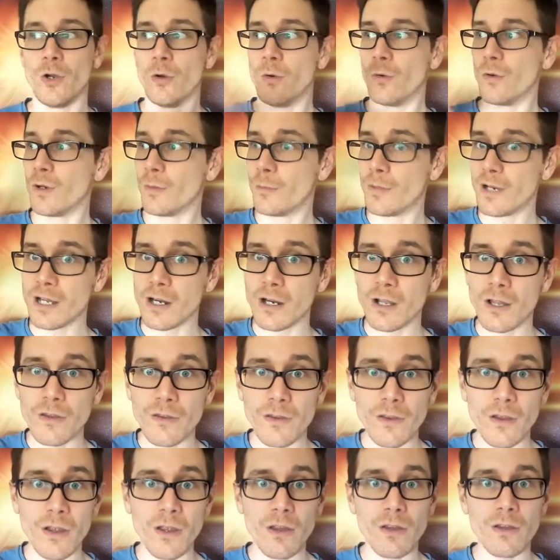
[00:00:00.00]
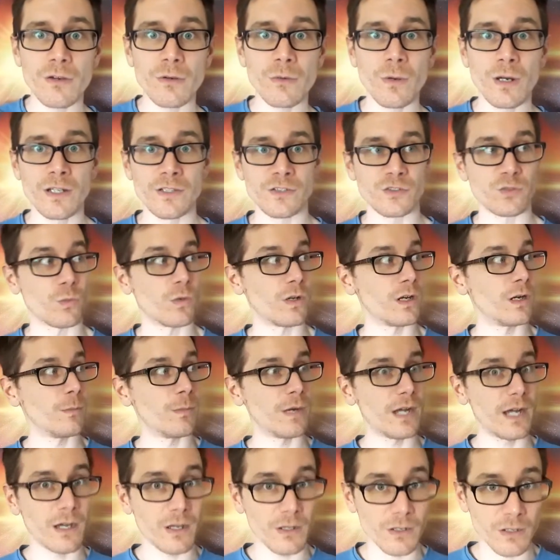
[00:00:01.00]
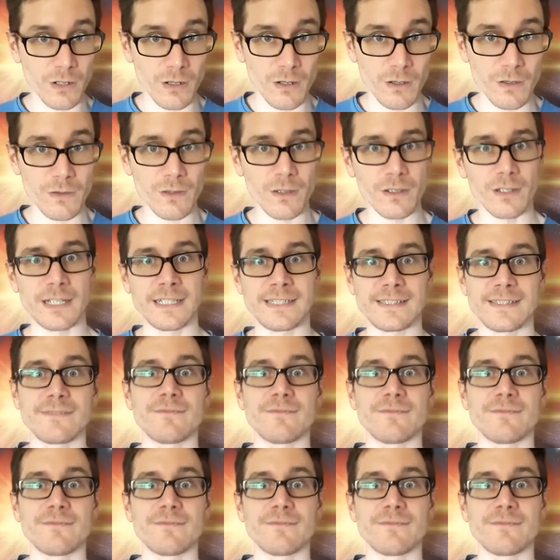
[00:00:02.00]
What about all the other ones? What about all the?